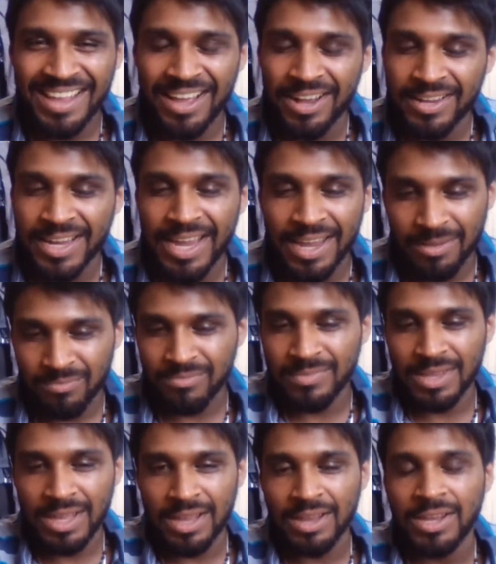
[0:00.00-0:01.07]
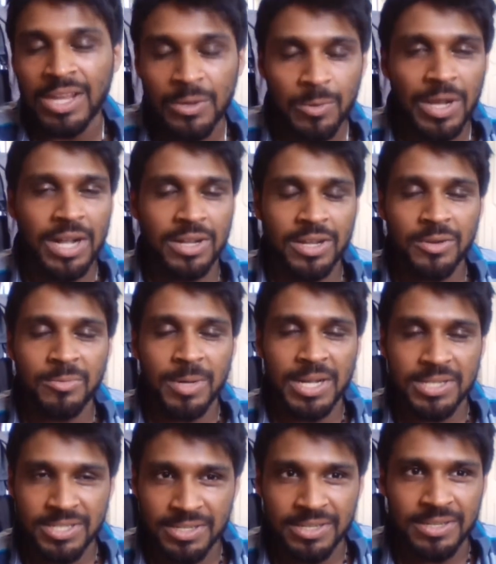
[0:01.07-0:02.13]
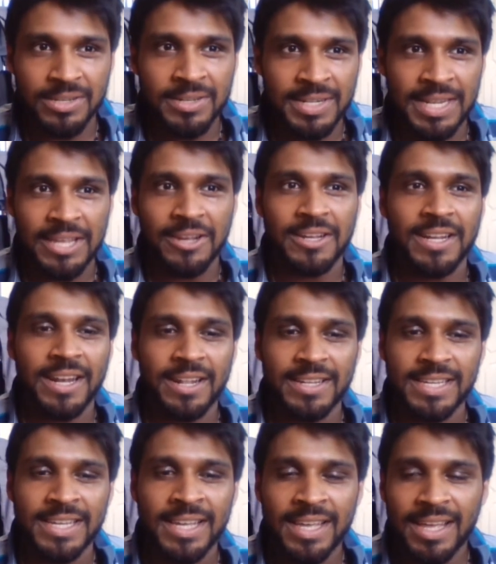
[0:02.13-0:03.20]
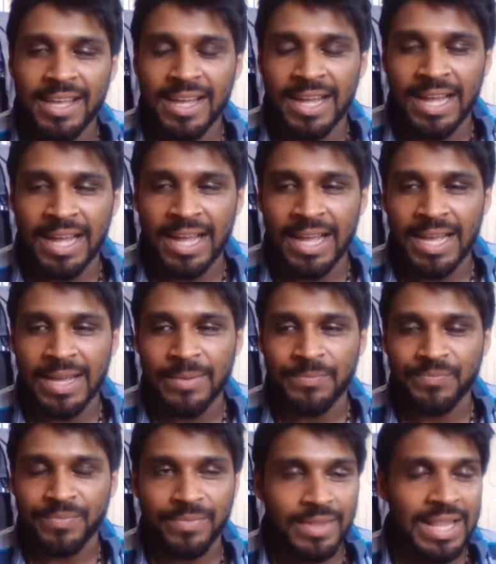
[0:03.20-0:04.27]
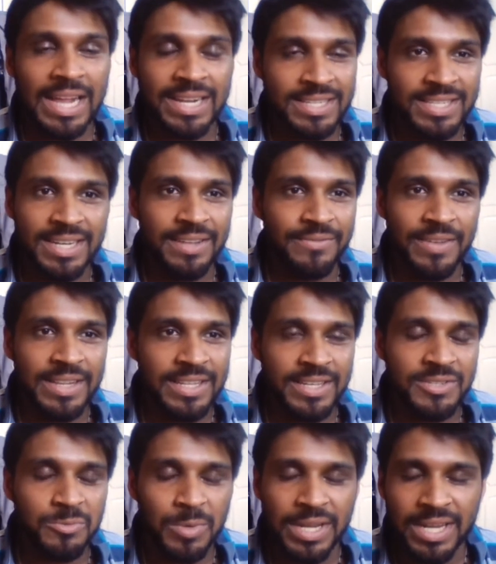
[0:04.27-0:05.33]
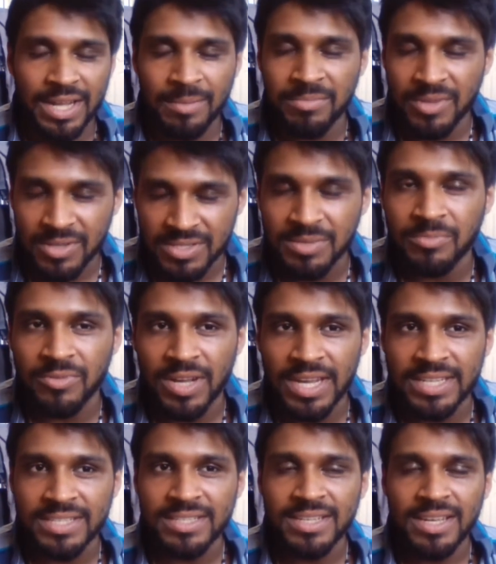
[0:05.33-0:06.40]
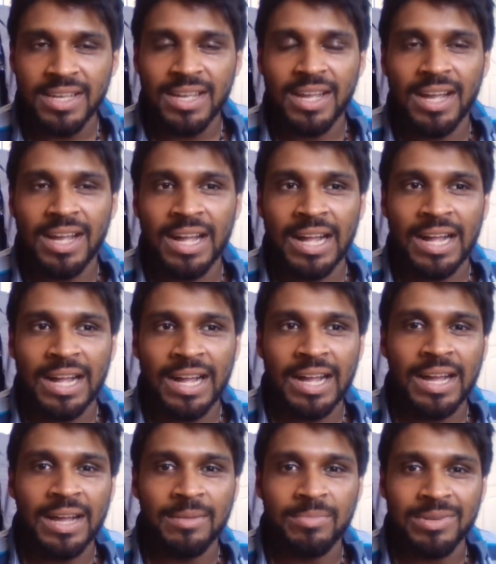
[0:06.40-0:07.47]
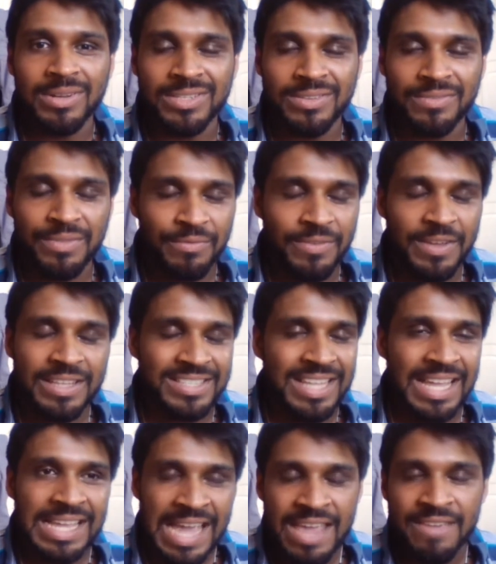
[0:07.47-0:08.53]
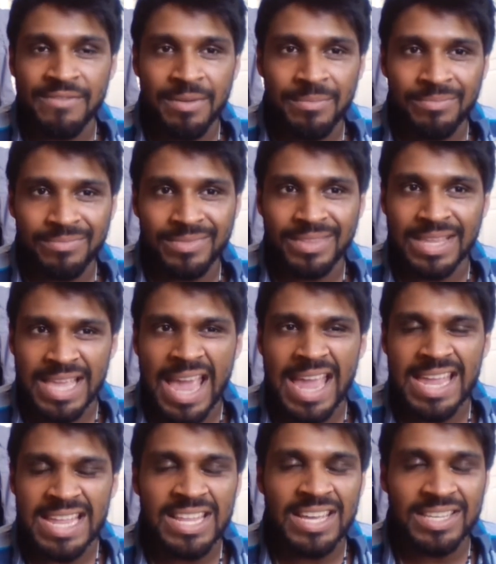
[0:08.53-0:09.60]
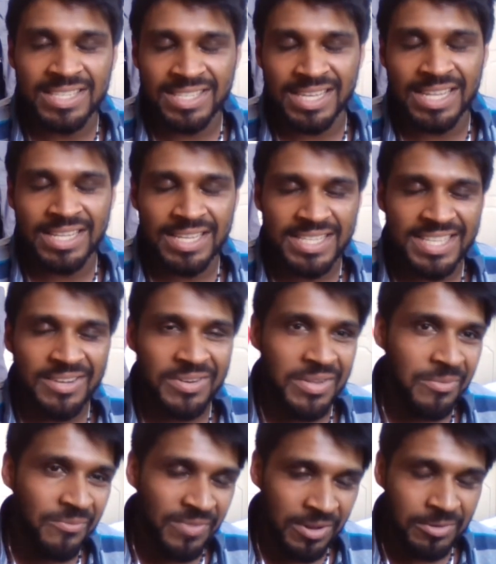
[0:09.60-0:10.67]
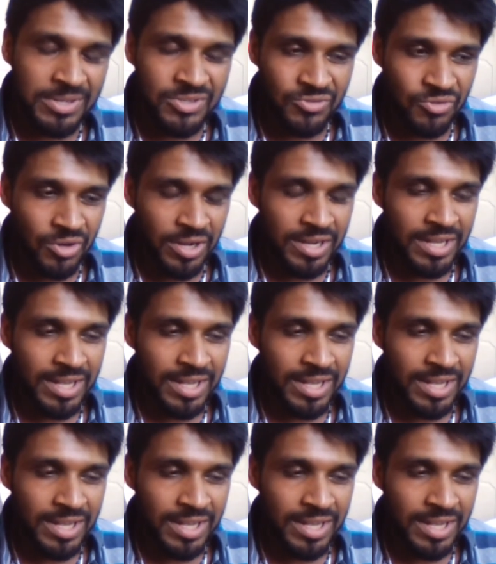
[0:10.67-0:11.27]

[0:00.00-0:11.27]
Okay, good work to you, Leon Kennedy. Like I said, if he does win, I'm not surprised because of the feats they gave him. Yeah, he does sound up very strong.